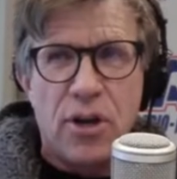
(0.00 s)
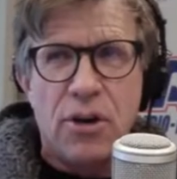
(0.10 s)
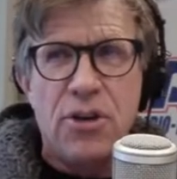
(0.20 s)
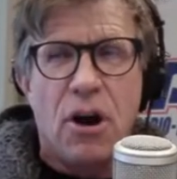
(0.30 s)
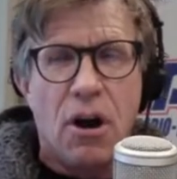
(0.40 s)
you.
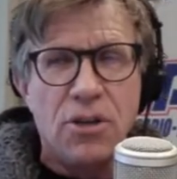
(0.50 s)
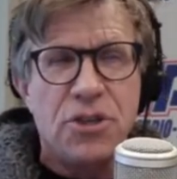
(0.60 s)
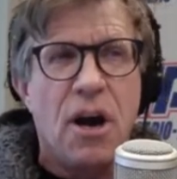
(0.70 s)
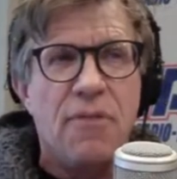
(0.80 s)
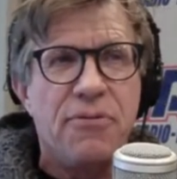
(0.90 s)
good. Bye. You're hung
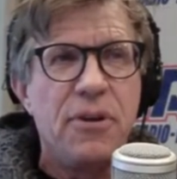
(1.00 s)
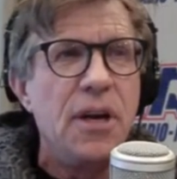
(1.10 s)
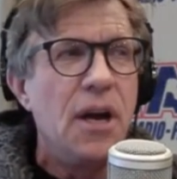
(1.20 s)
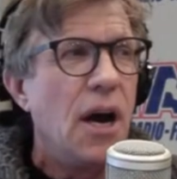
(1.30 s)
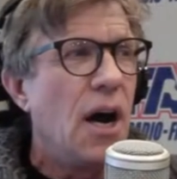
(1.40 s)
tough.
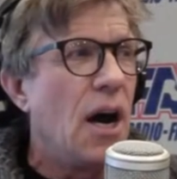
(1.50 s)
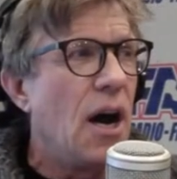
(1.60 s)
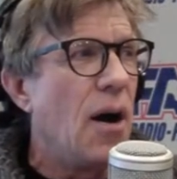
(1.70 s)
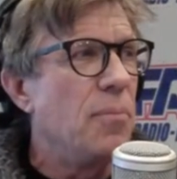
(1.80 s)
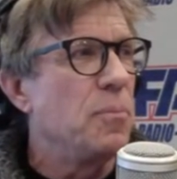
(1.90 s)

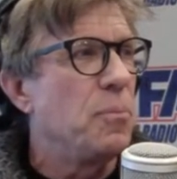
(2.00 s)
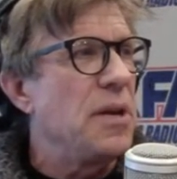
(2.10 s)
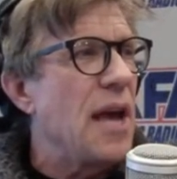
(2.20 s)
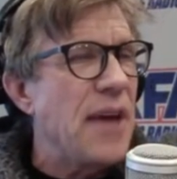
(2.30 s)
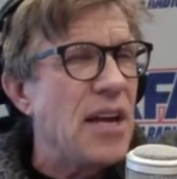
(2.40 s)
Um, PA,
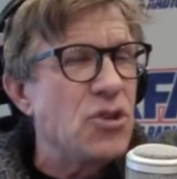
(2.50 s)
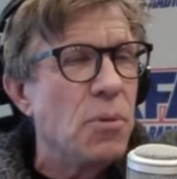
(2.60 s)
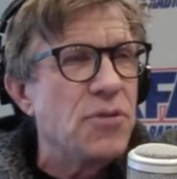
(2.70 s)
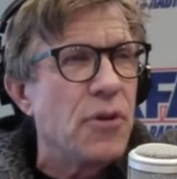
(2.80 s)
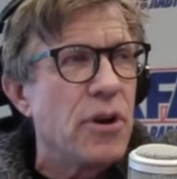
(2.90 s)
thanks so
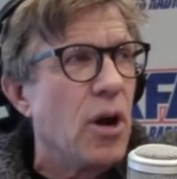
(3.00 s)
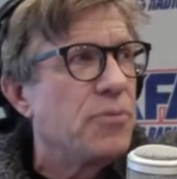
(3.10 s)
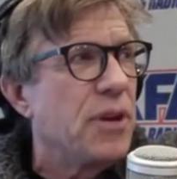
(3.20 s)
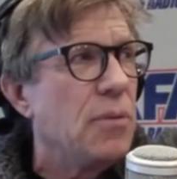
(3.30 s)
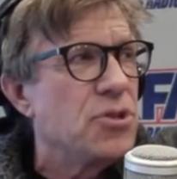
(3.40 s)
much for your help
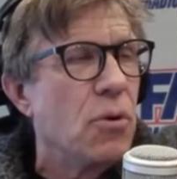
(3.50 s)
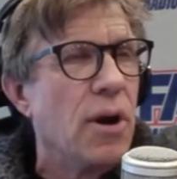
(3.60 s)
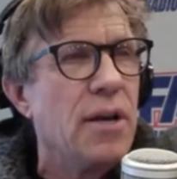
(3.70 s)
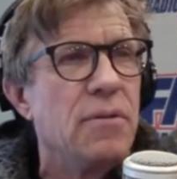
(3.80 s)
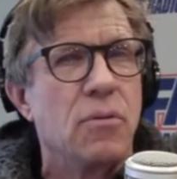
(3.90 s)
today. It was yeah.
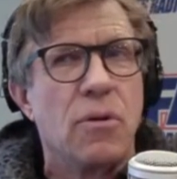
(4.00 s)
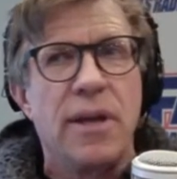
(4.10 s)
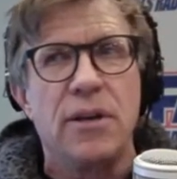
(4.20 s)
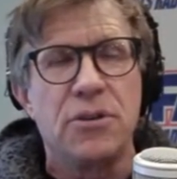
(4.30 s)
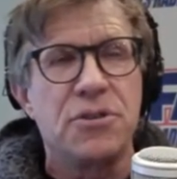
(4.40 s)
great.
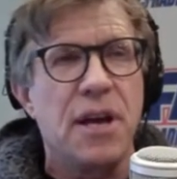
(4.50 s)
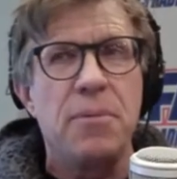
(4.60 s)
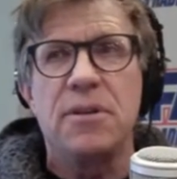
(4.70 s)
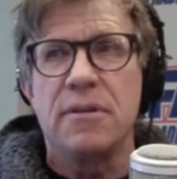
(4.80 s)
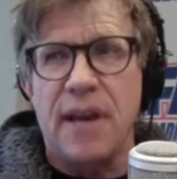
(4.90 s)
Great
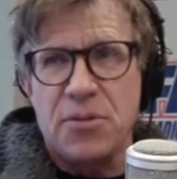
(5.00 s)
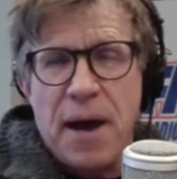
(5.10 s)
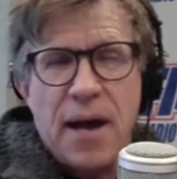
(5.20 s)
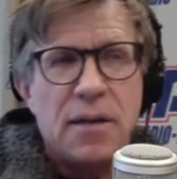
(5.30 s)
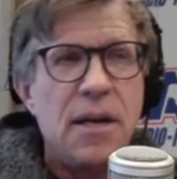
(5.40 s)
entertainment. Thanks,
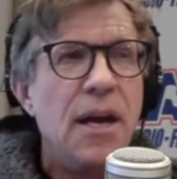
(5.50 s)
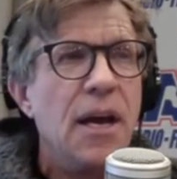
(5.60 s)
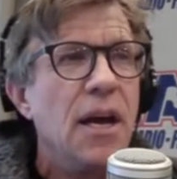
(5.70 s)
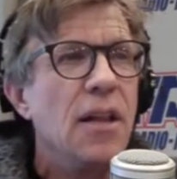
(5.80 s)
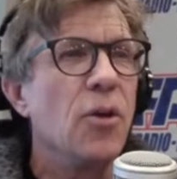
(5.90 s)
Pat. Yep.
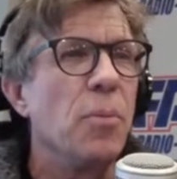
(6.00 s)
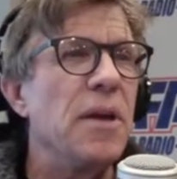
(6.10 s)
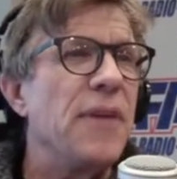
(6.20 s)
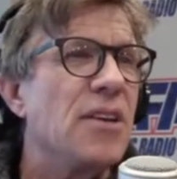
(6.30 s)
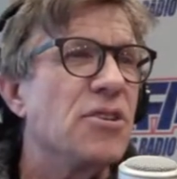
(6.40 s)
Little B,
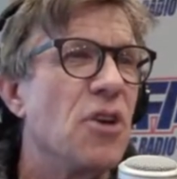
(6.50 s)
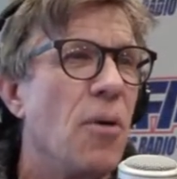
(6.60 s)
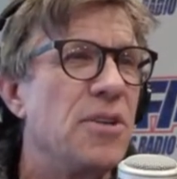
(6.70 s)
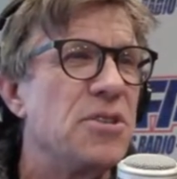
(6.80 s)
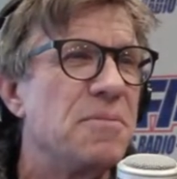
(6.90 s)
thanks as
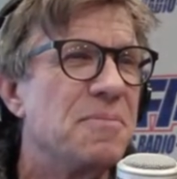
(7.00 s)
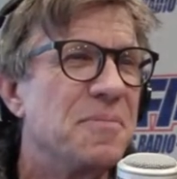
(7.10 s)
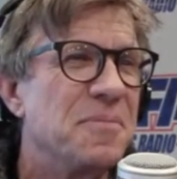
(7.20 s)
always. Thanks,